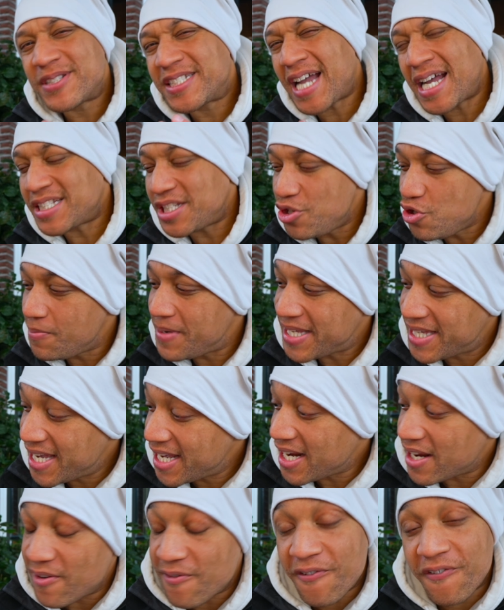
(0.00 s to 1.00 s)
of shots you'll be
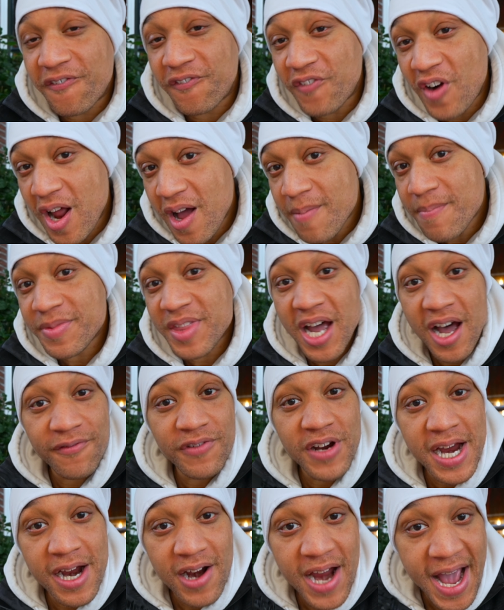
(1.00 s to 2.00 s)
getting from the Hover
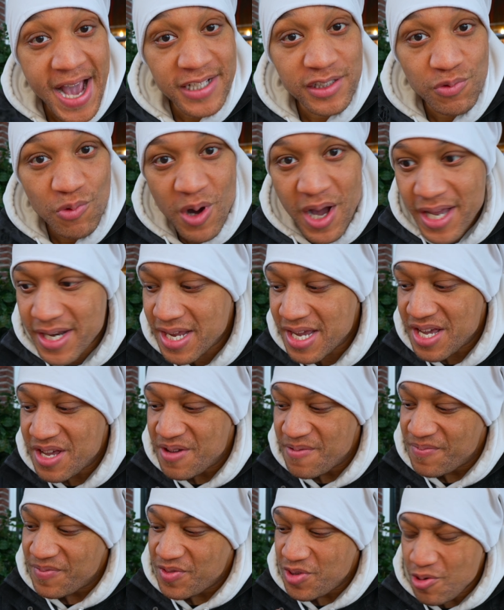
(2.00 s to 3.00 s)
Air X1,
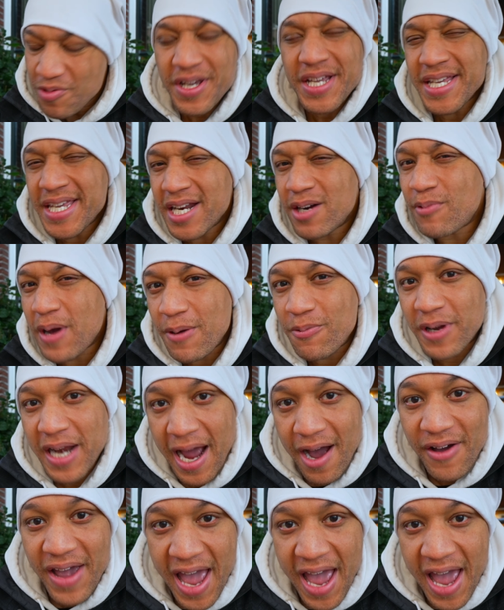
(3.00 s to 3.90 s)
you can get away without